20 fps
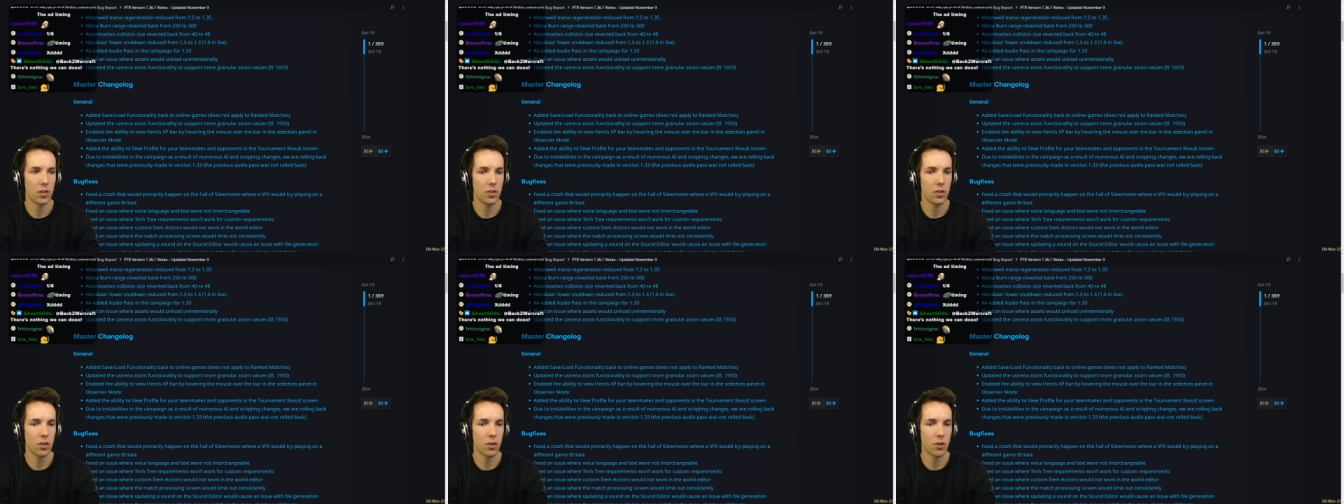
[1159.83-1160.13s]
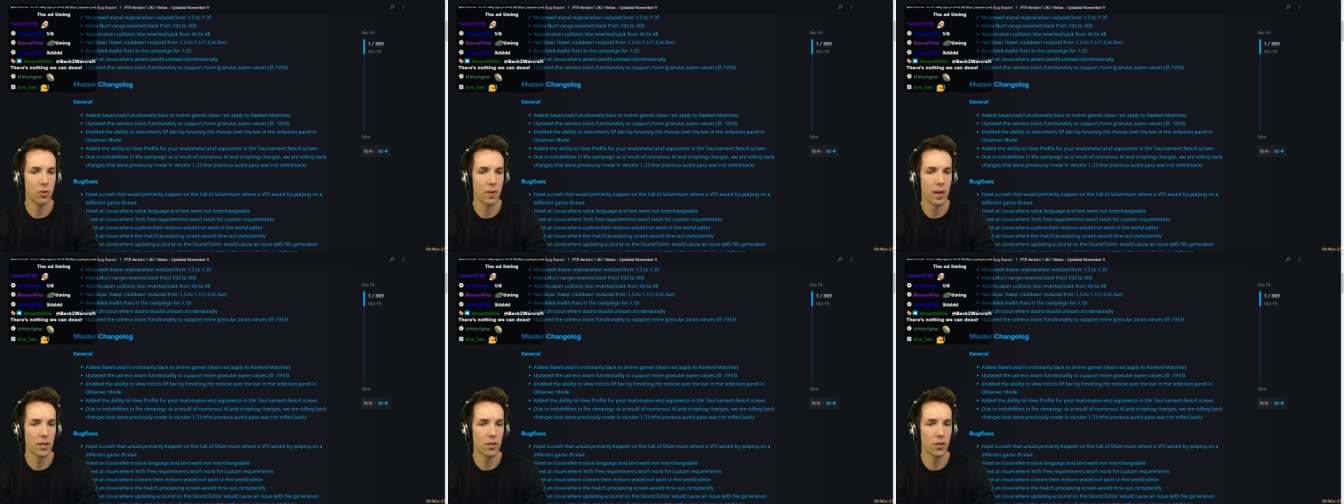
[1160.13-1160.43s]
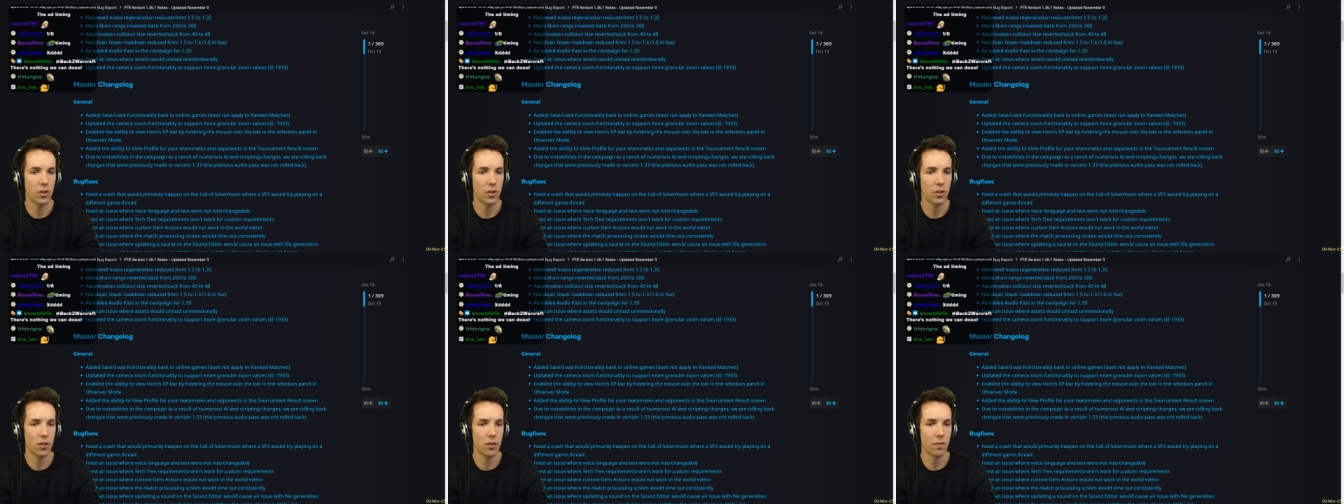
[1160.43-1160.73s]

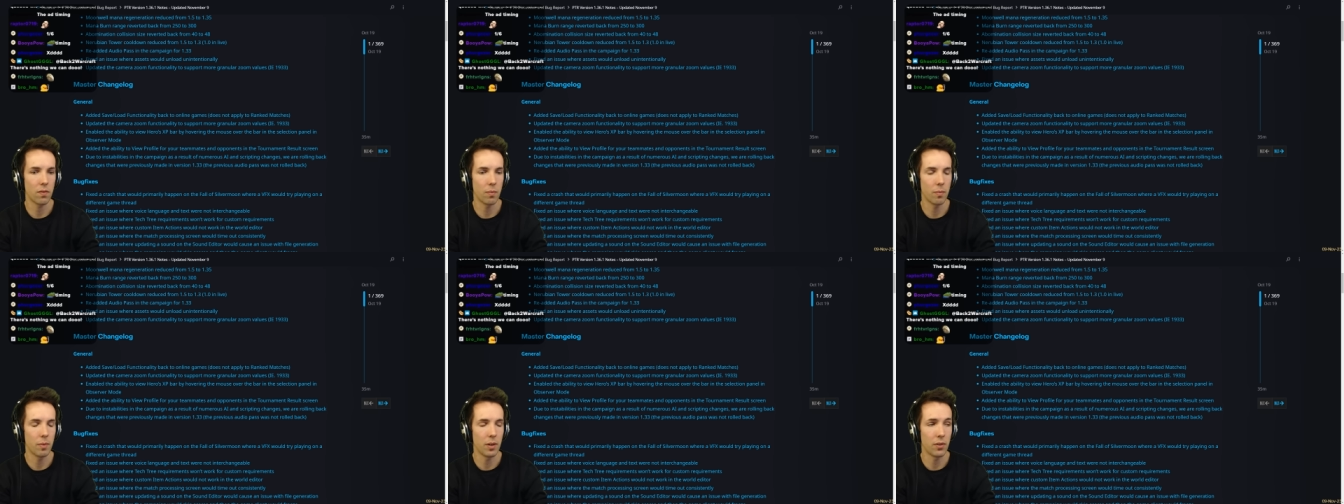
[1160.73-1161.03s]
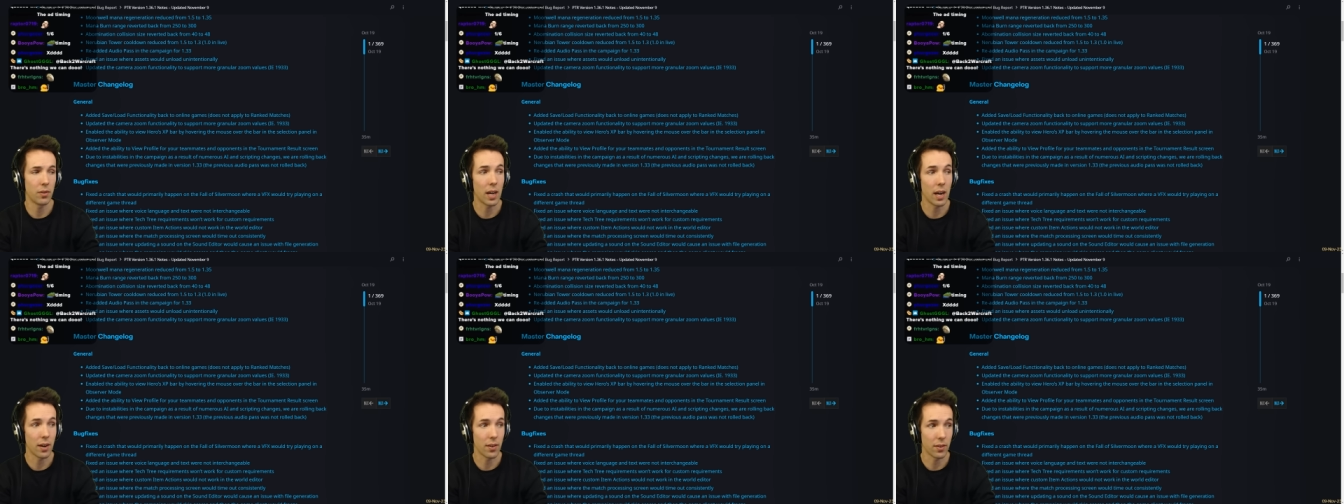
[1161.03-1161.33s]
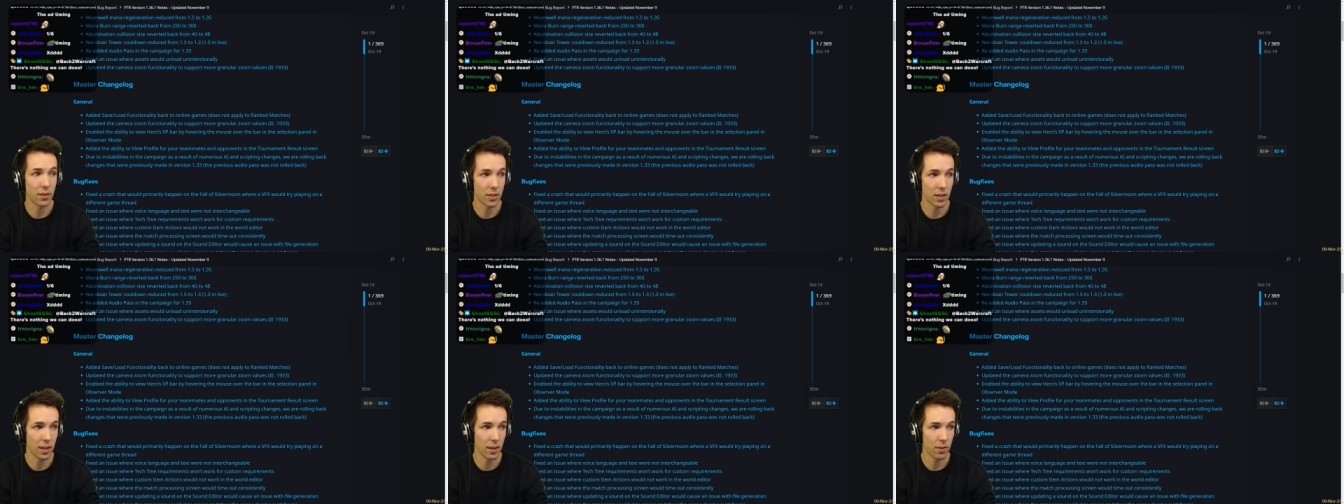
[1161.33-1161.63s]
scratches
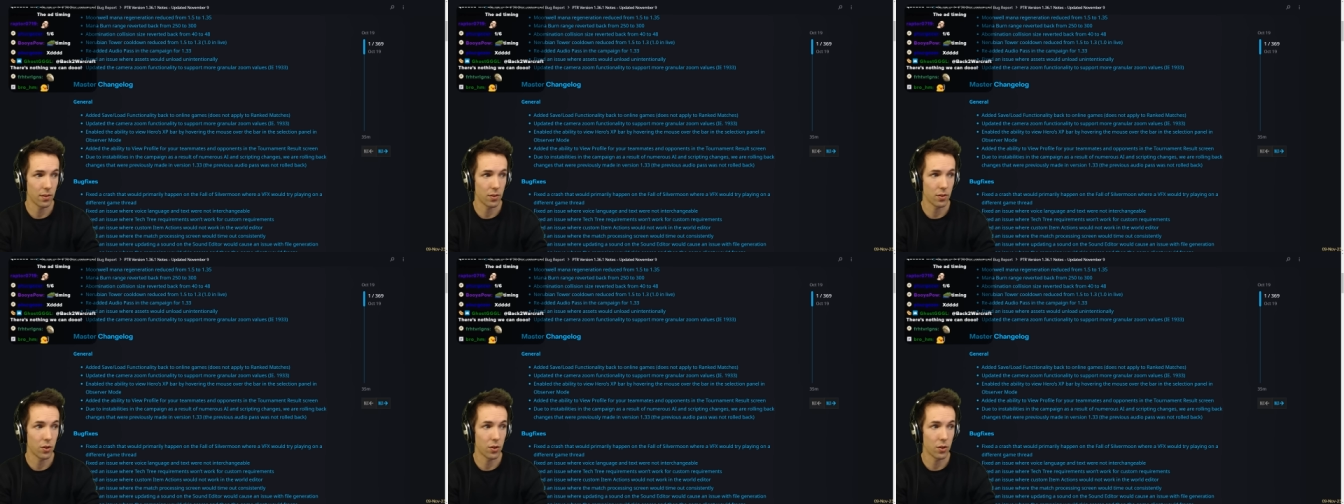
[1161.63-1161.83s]
familiarity